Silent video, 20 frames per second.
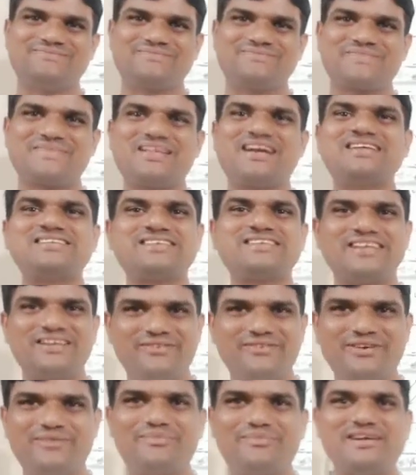That is
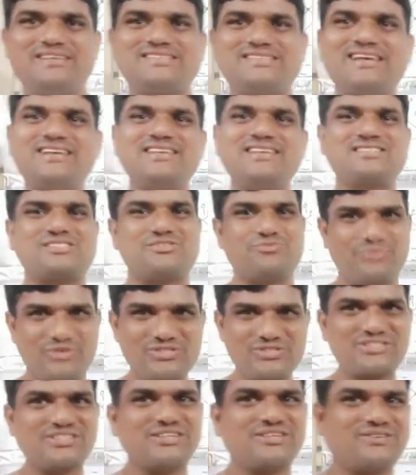given by scientist
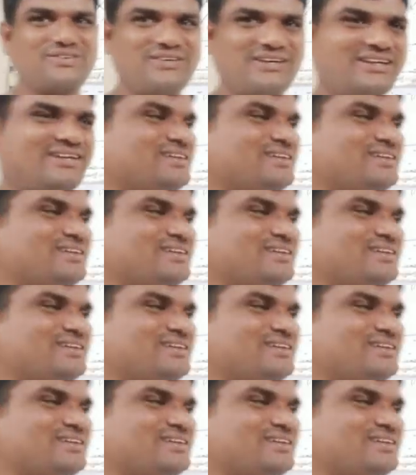Brewster only.